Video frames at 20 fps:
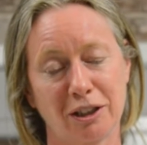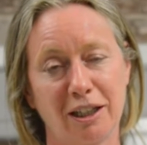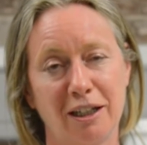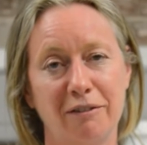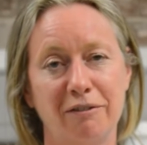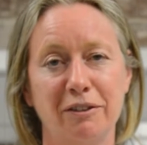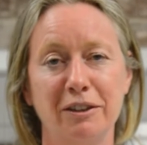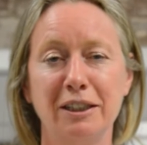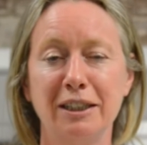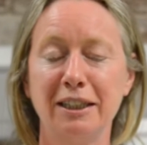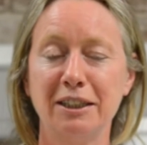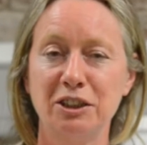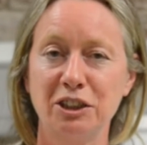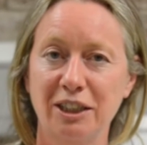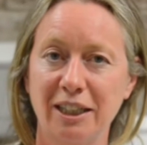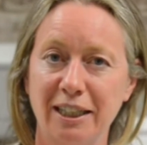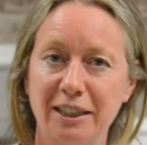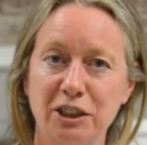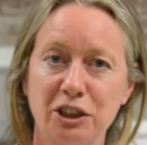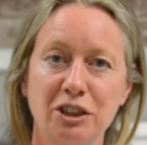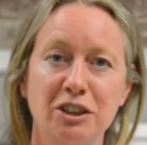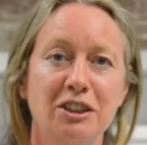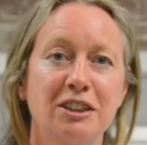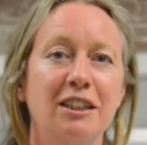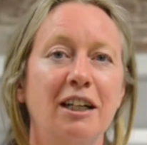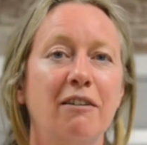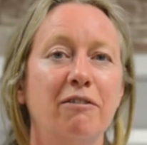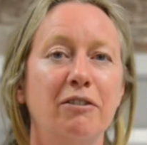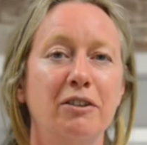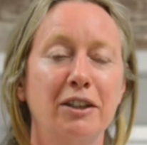life and the education
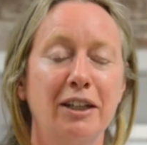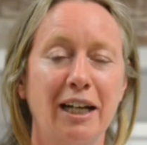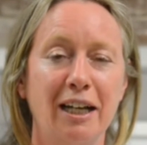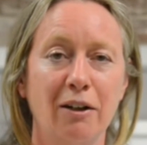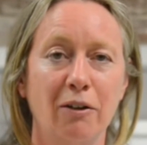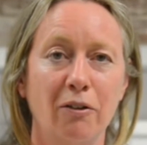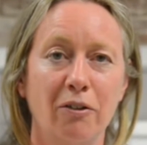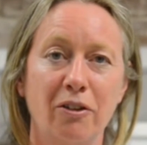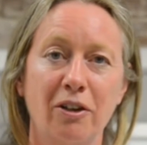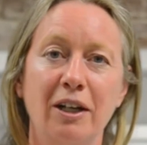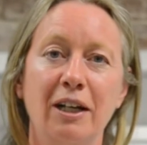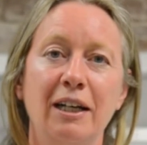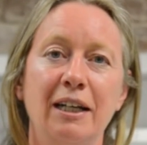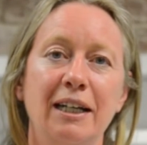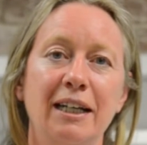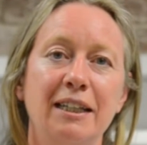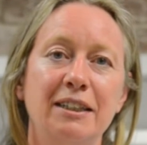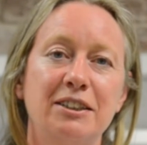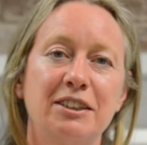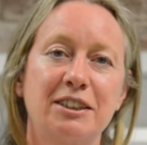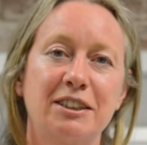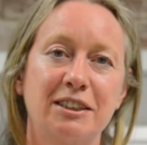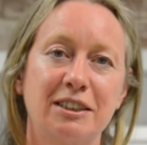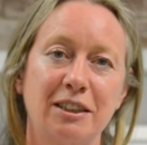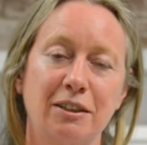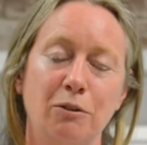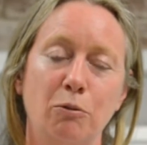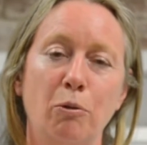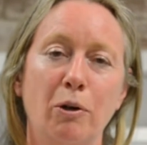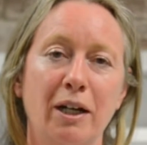stuff and the health? It's
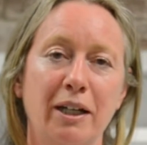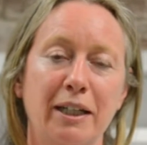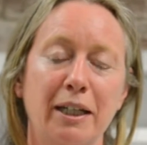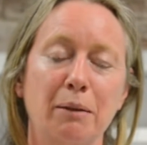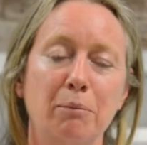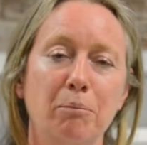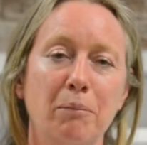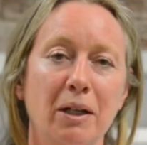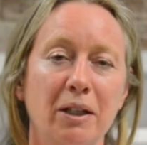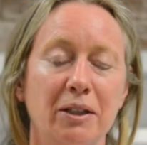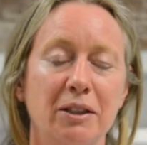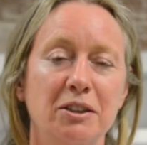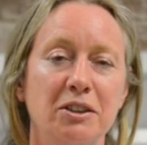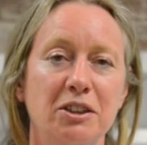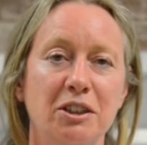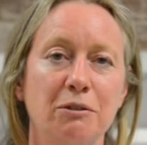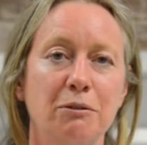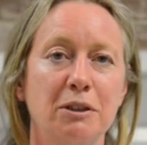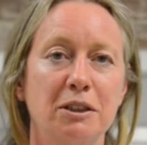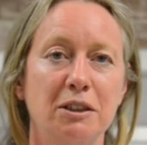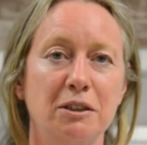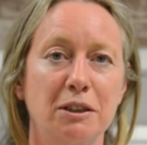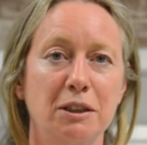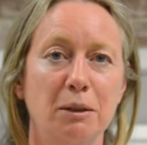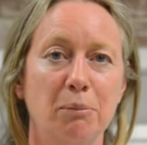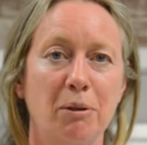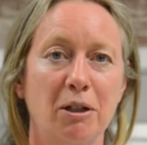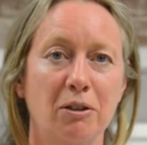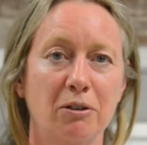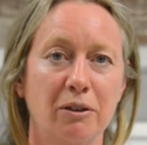still working mothers who are doing the
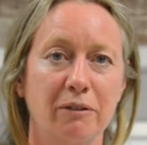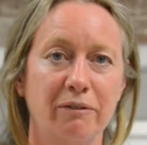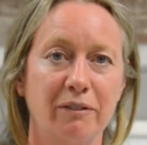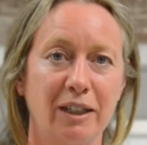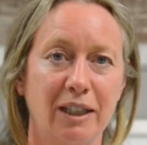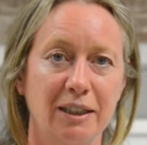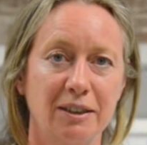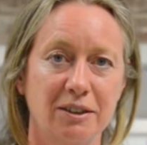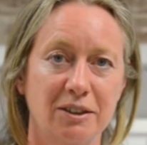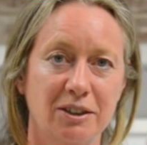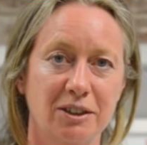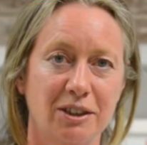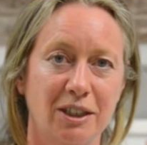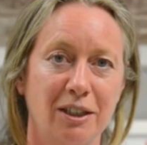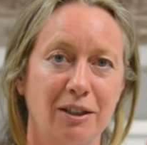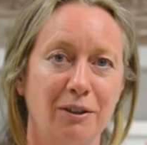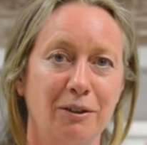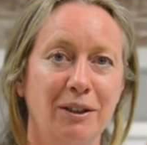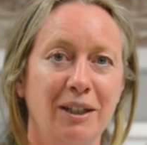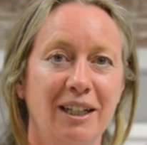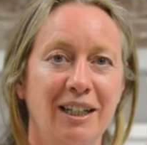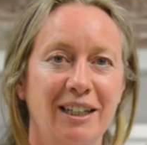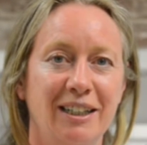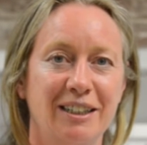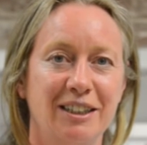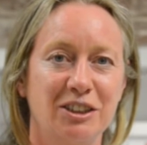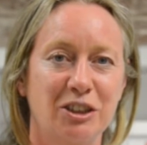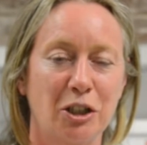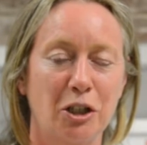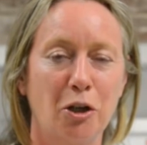bulk of that. So
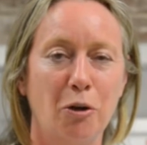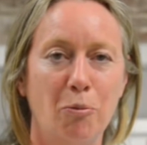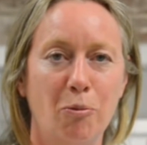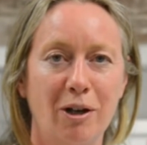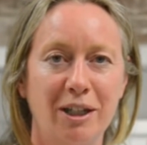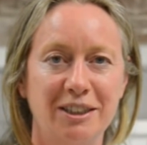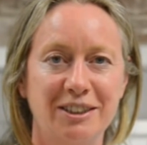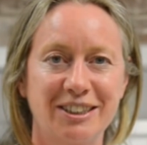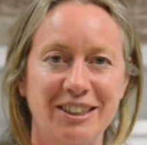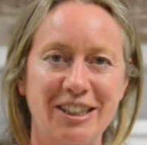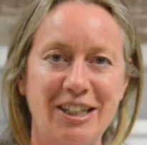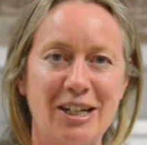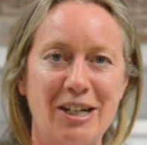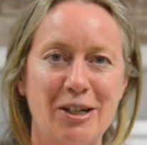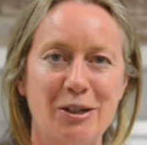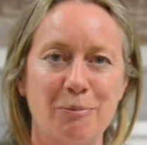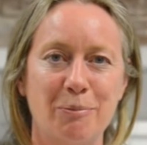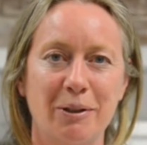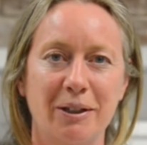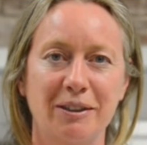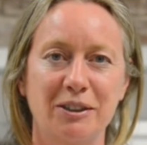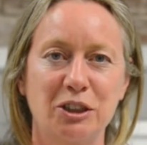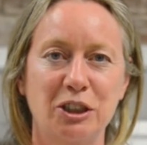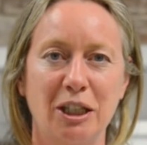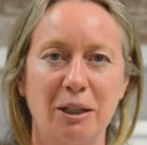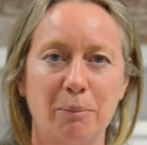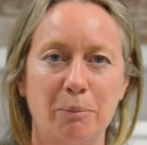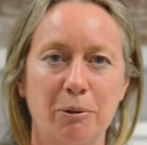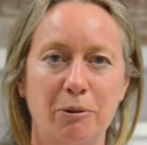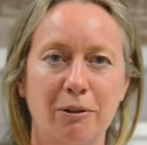there's a long way to go, but
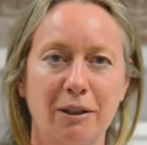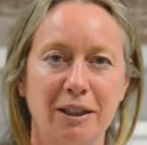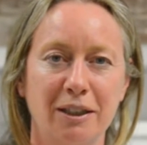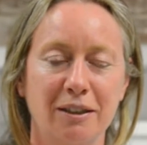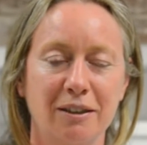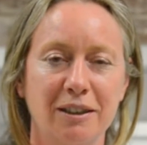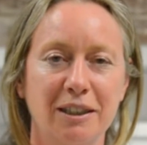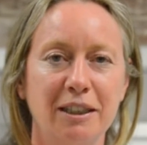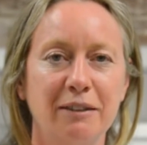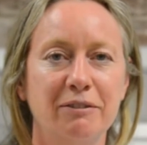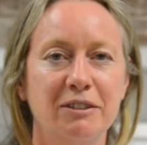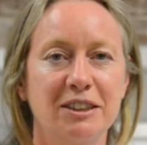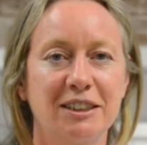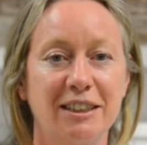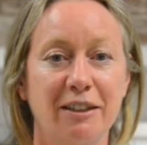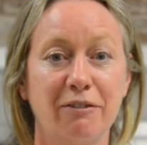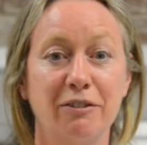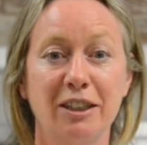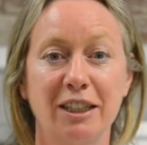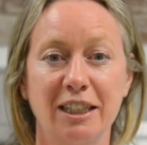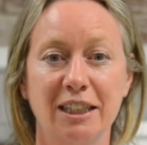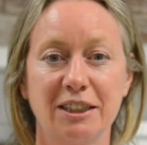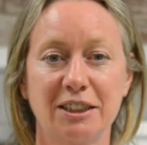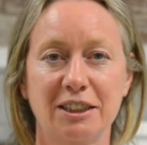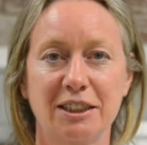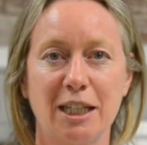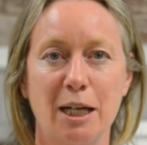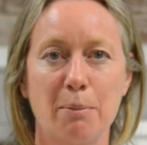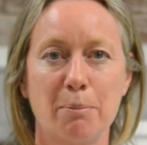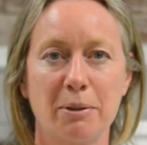shared parental leave is definitely a
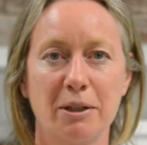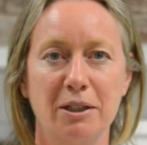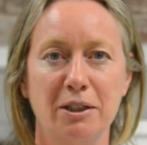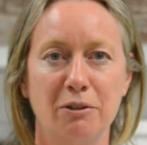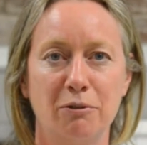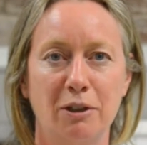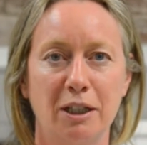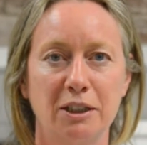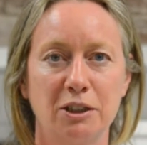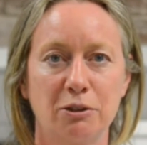step in the right